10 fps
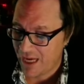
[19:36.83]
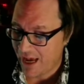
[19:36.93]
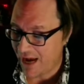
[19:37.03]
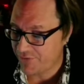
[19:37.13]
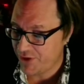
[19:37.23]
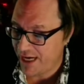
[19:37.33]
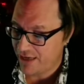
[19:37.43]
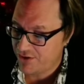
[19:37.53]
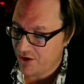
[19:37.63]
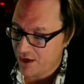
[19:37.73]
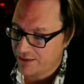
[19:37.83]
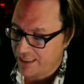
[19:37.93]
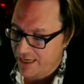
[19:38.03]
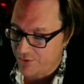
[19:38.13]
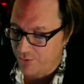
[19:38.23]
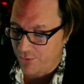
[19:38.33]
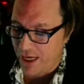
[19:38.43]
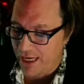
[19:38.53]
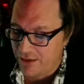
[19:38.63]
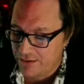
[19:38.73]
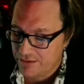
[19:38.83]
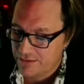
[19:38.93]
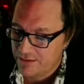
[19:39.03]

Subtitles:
After they had talked together a while,